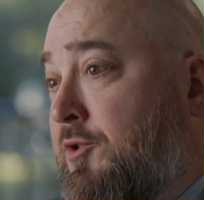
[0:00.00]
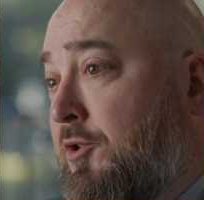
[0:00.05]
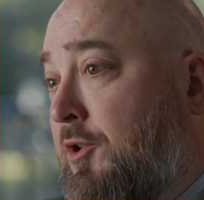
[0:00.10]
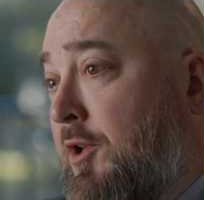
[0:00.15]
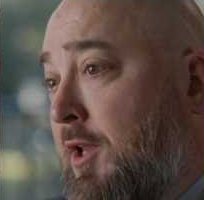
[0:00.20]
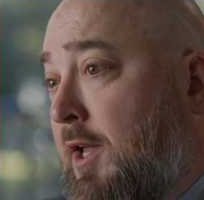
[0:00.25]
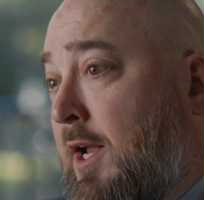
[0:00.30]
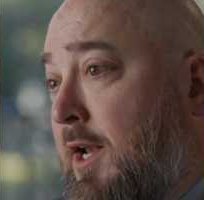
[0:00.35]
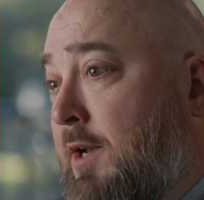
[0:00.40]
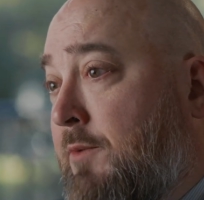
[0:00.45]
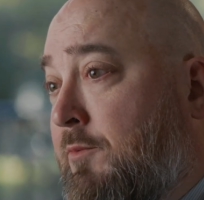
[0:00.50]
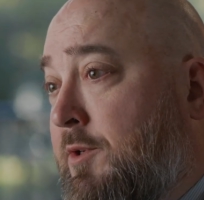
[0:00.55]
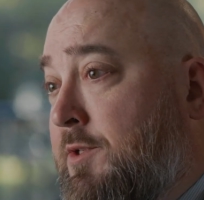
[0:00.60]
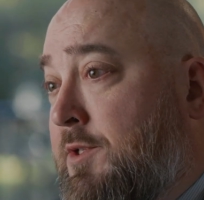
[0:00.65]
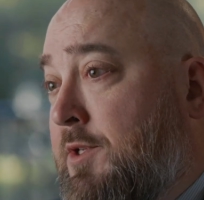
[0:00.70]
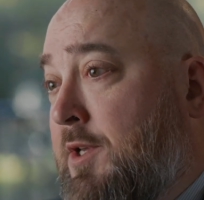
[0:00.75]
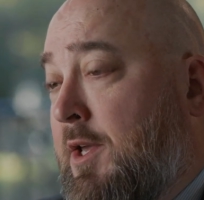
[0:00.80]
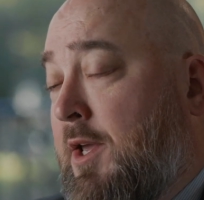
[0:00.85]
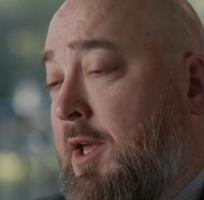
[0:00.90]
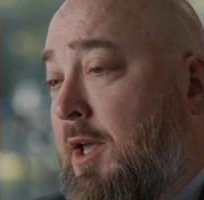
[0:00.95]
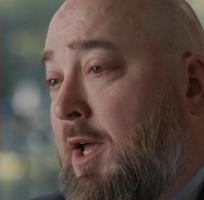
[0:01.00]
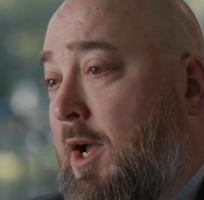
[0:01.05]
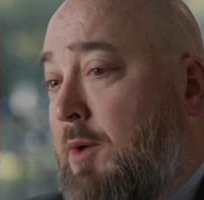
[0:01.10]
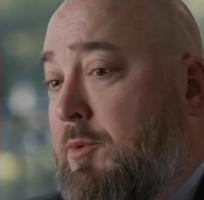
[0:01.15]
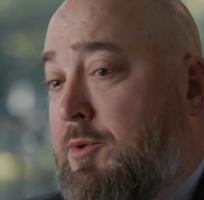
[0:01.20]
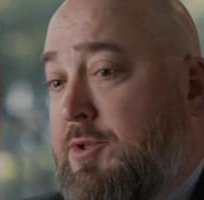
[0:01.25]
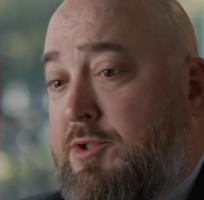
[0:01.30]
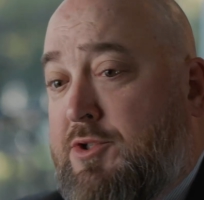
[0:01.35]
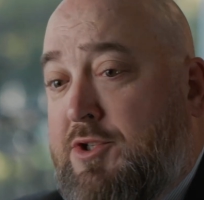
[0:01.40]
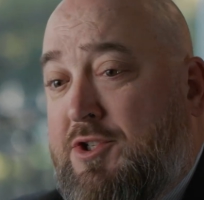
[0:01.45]
client was I
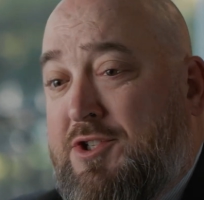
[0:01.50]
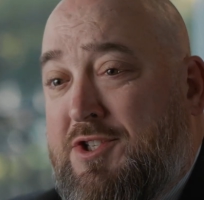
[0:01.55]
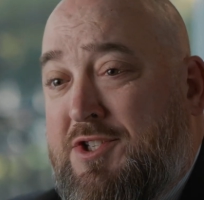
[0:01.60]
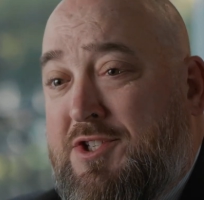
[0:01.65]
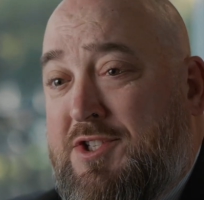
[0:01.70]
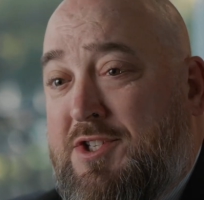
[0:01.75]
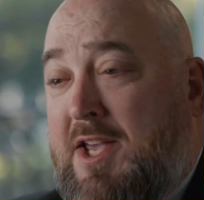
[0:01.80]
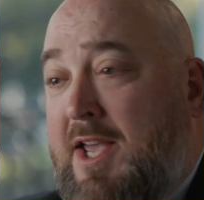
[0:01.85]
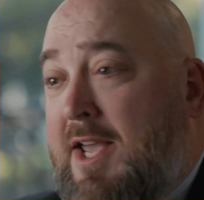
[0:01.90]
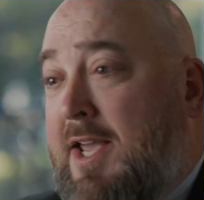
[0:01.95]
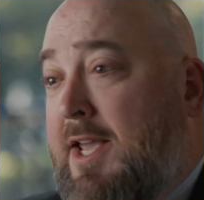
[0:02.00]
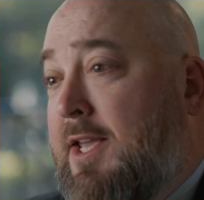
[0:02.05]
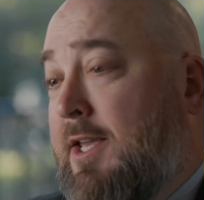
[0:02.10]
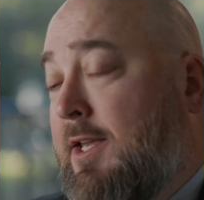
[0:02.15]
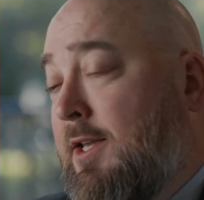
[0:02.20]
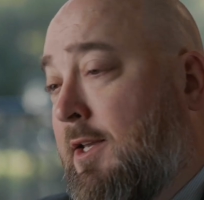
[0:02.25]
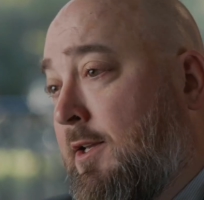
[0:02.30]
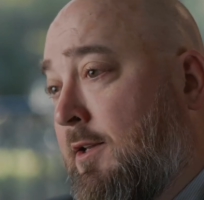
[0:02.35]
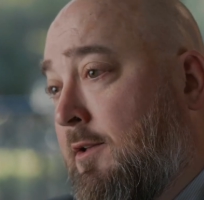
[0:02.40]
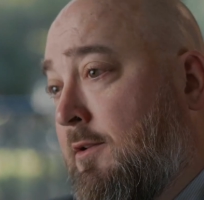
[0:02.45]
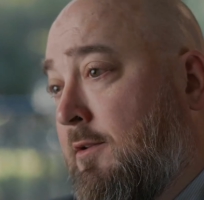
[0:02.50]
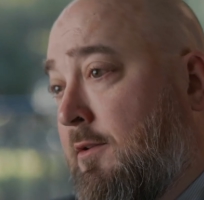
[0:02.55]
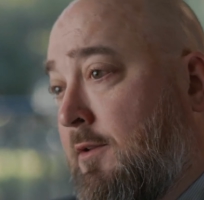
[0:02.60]
wasn't just saying